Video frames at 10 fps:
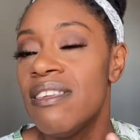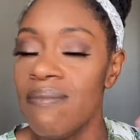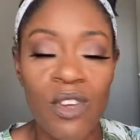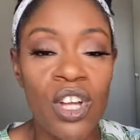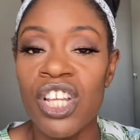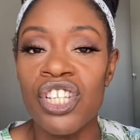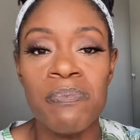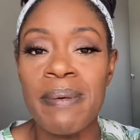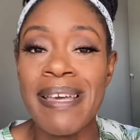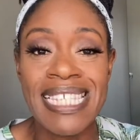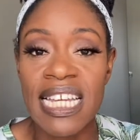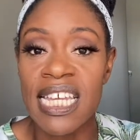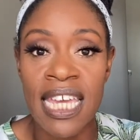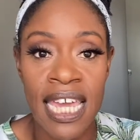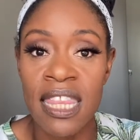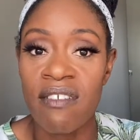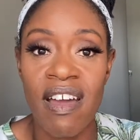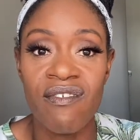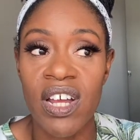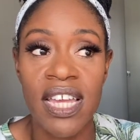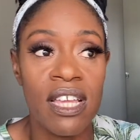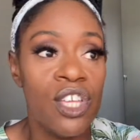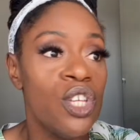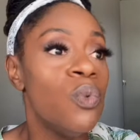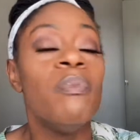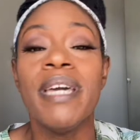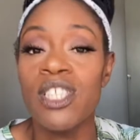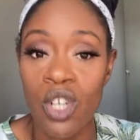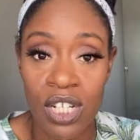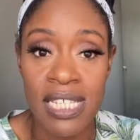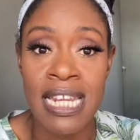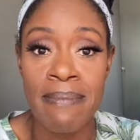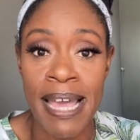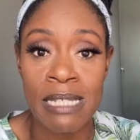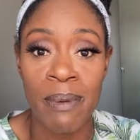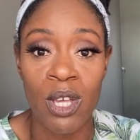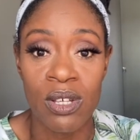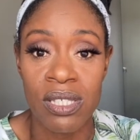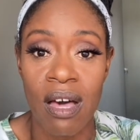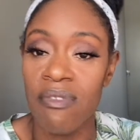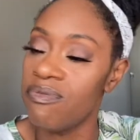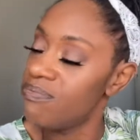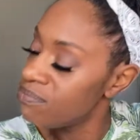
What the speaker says: You're going to just be basically hitting the ground running. You will be a toddler sleep expert yourself.